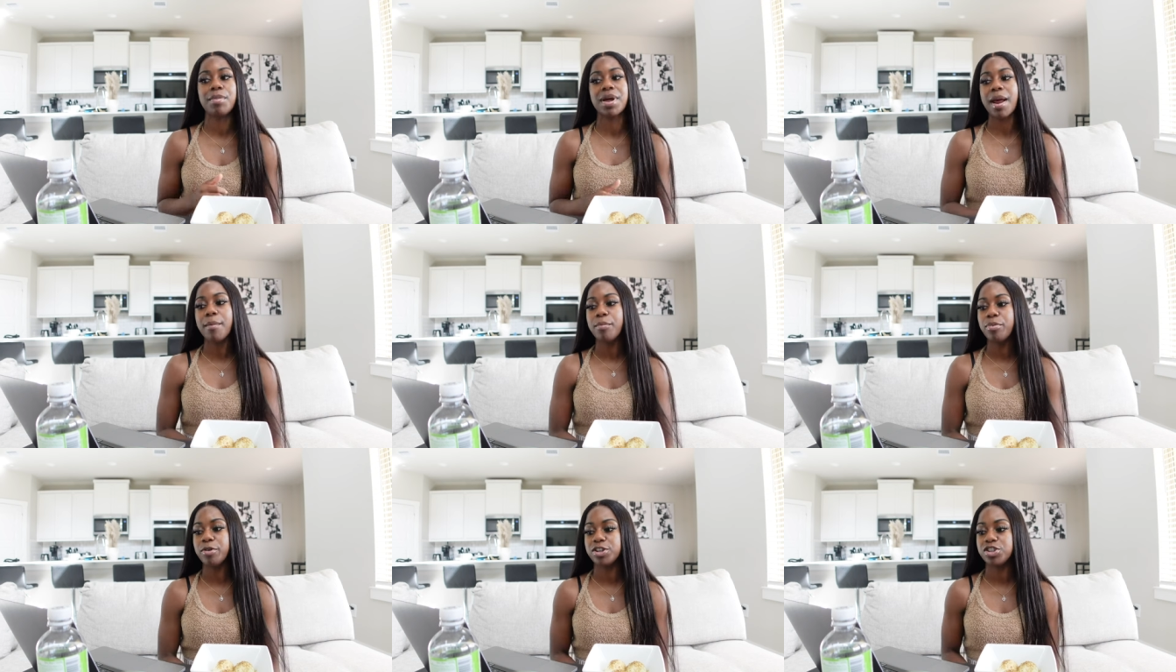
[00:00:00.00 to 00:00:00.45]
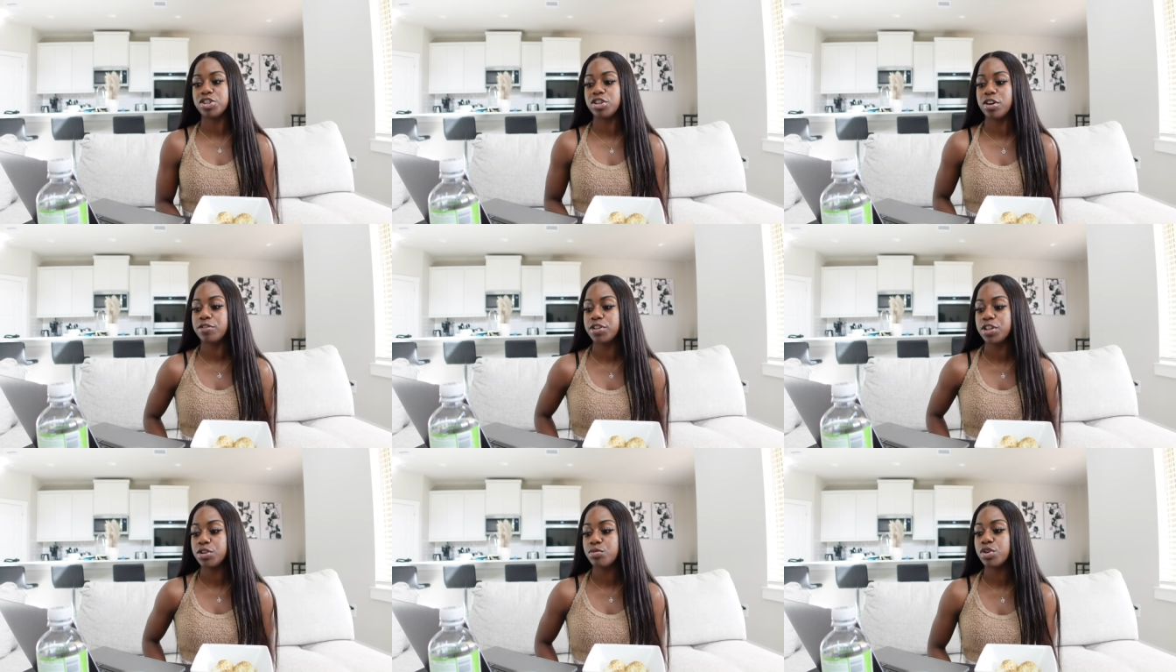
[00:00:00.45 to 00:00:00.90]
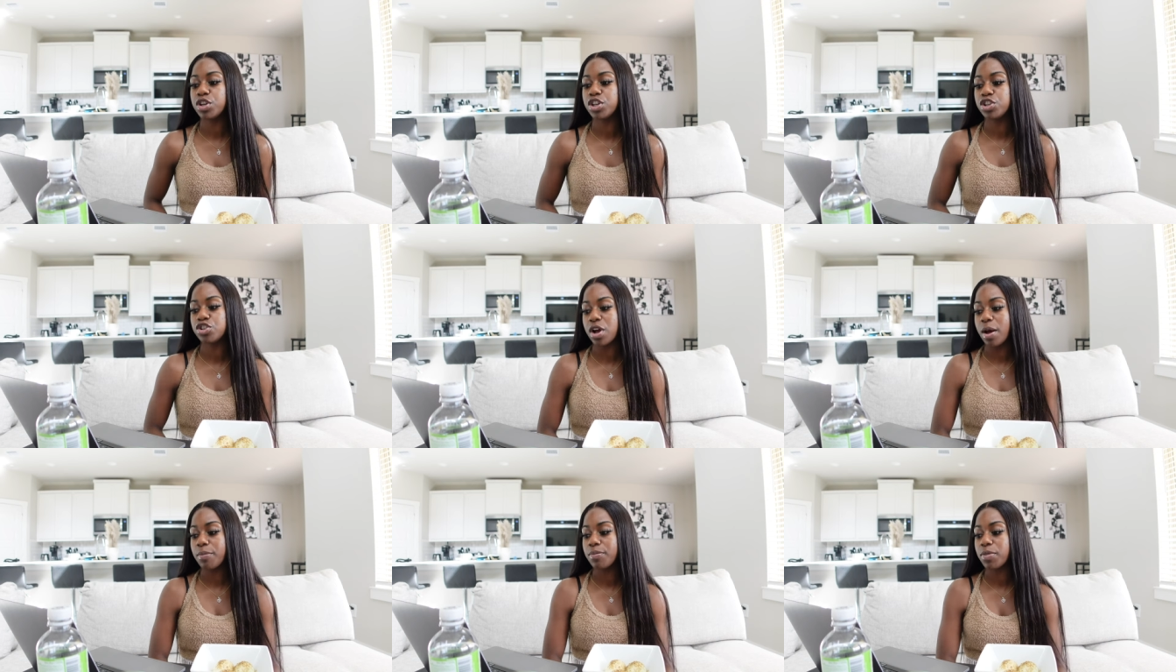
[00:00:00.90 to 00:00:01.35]
but I'm pretty sure if she
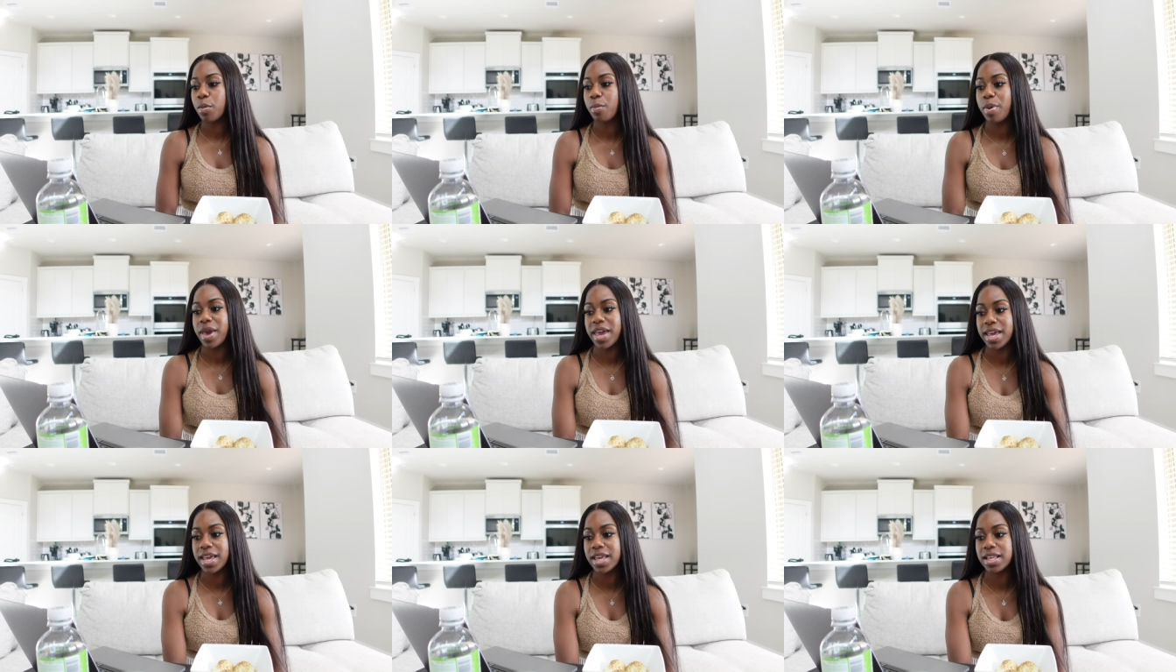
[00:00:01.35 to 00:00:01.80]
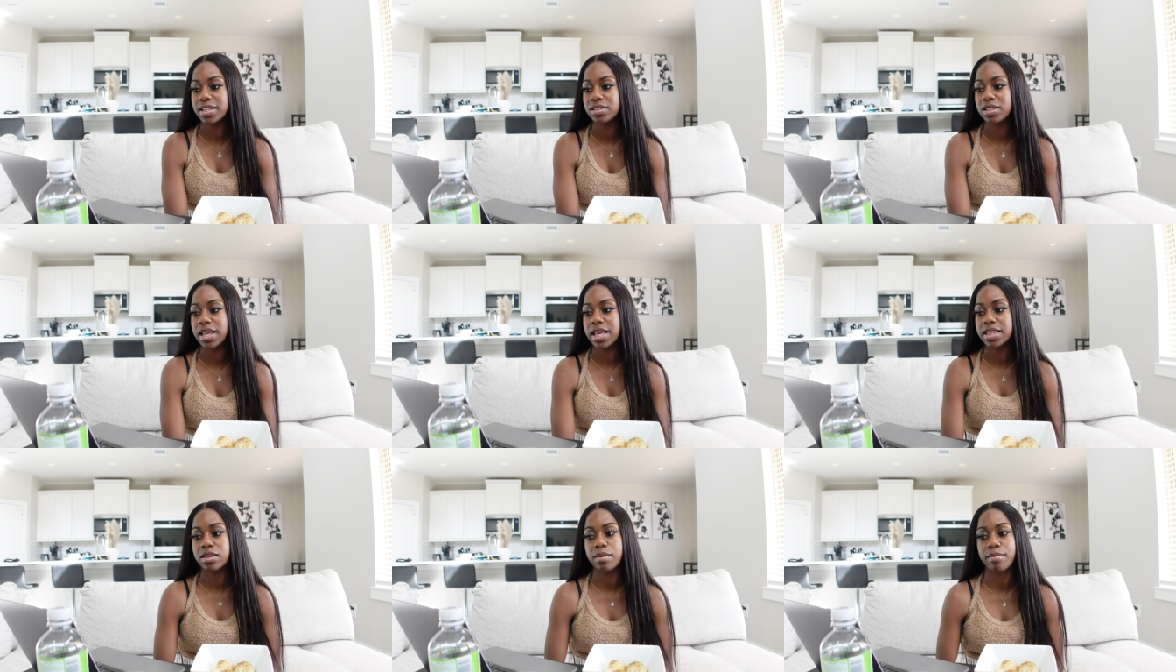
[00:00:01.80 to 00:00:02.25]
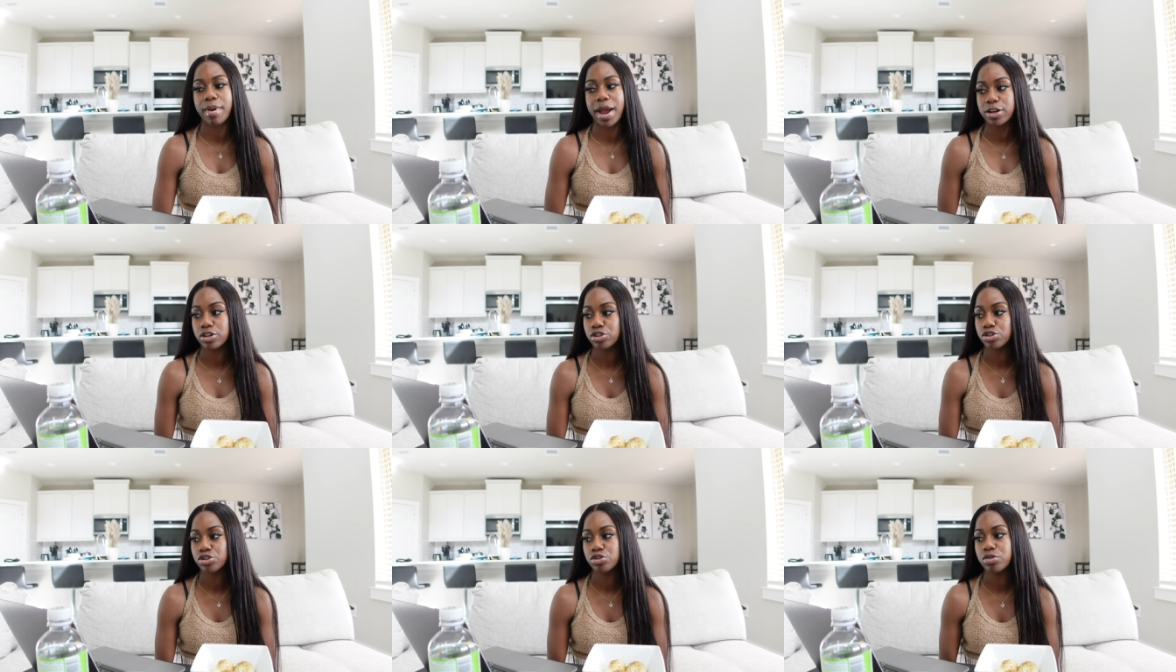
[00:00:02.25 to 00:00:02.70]
would've dropped the pants, like the
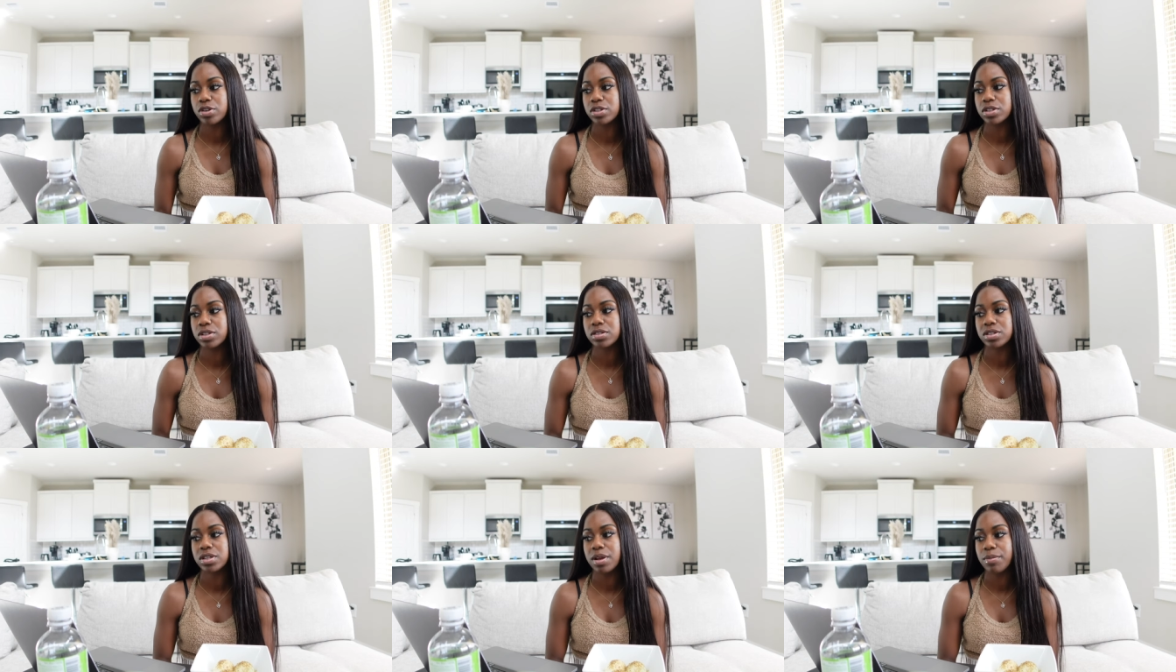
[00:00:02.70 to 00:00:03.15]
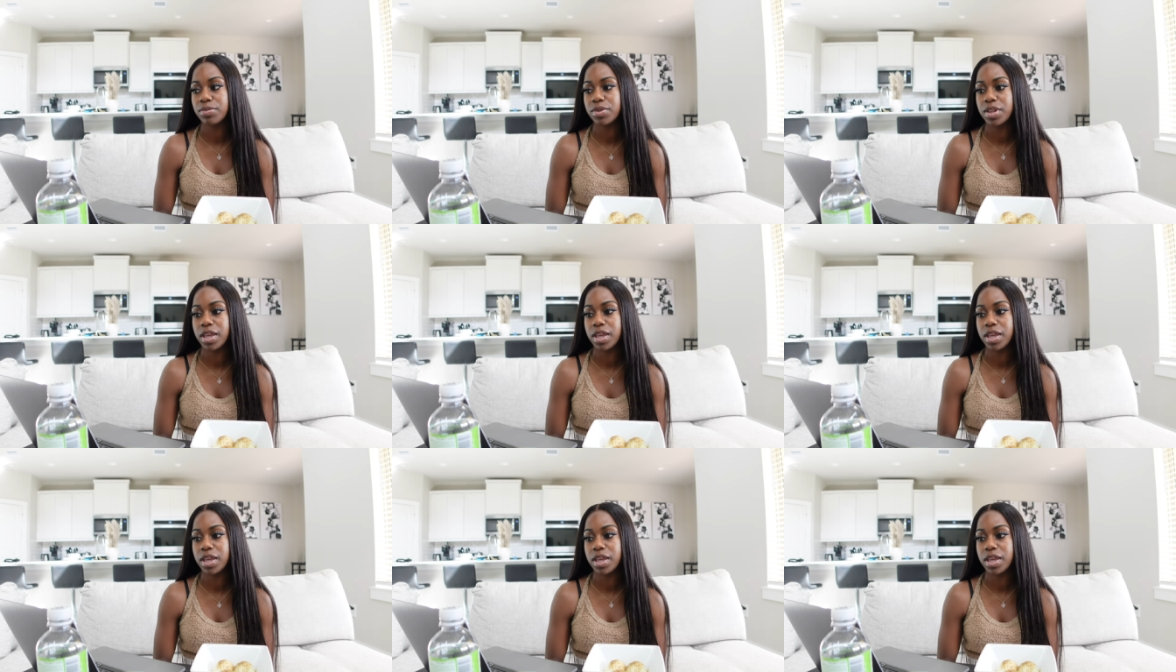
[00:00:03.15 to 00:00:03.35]
biker shorts or something,